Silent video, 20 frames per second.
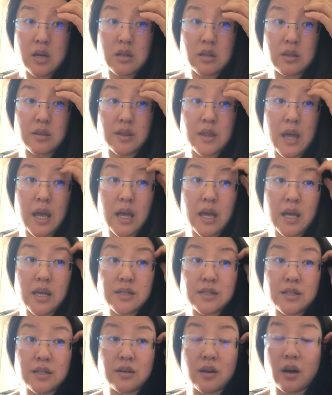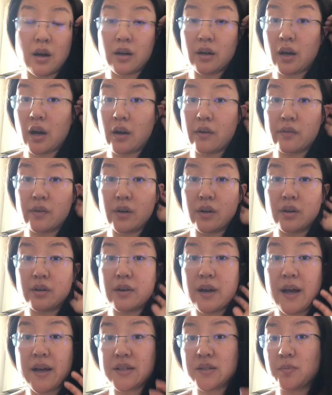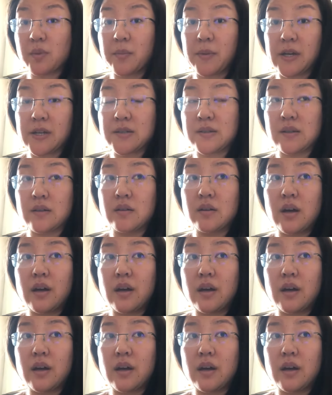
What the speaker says: they did not cover asthma medicine